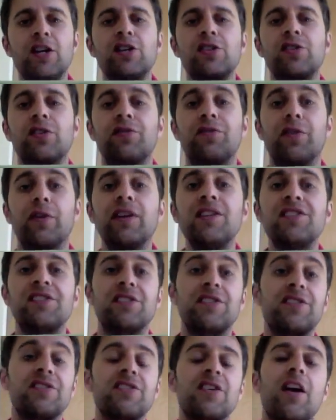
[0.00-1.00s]
So for
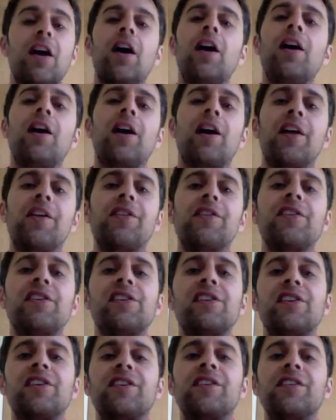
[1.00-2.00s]
instance, on
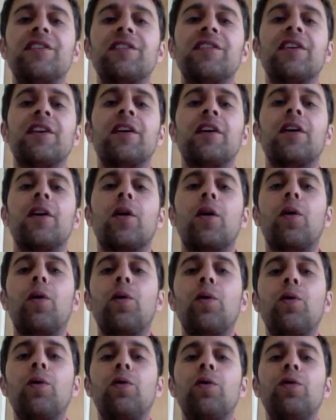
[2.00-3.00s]
these
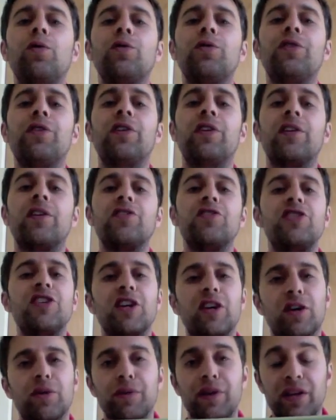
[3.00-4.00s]
old
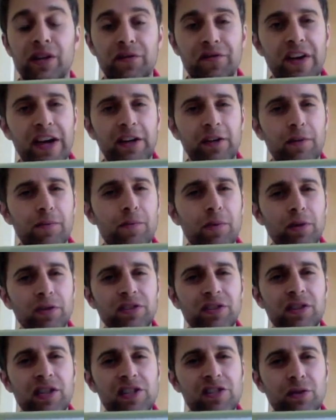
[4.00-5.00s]
G R E, and in fact on
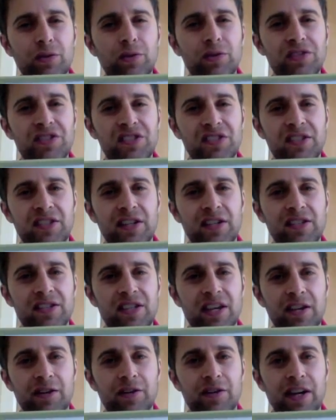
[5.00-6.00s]
most of these old st
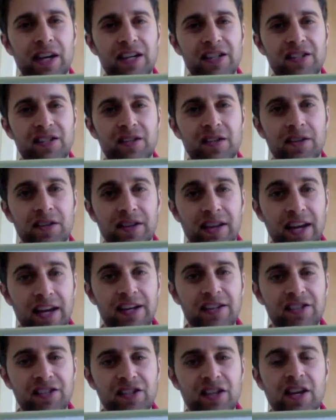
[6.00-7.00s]
standardized
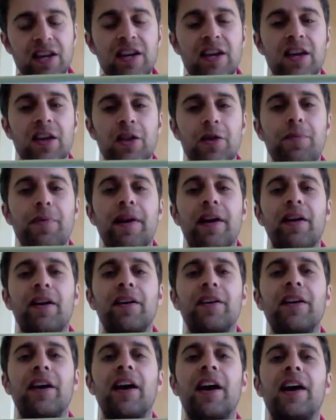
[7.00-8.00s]
tests, the
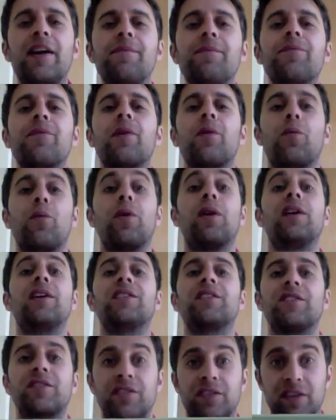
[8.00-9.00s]
paradigm
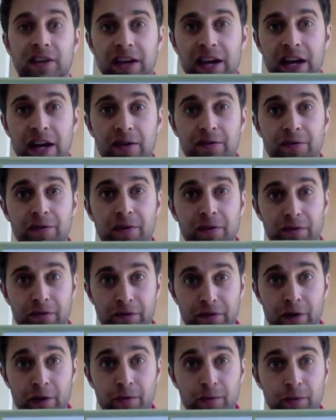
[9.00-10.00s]
was to have
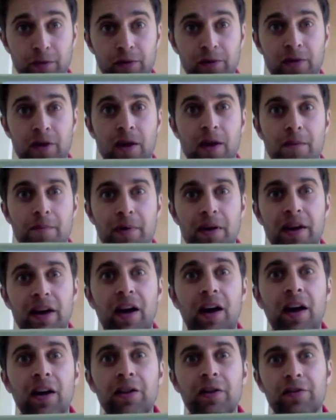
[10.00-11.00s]
verbal, but
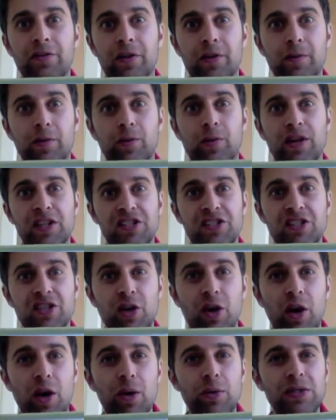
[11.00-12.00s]
on the verbal questions
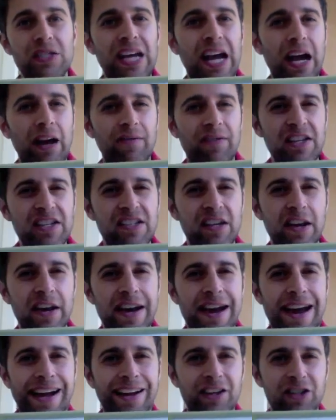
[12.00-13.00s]
to always have these
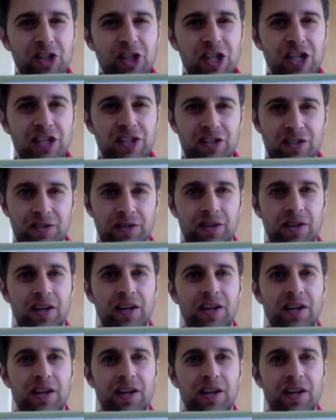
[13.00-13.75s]
analogies,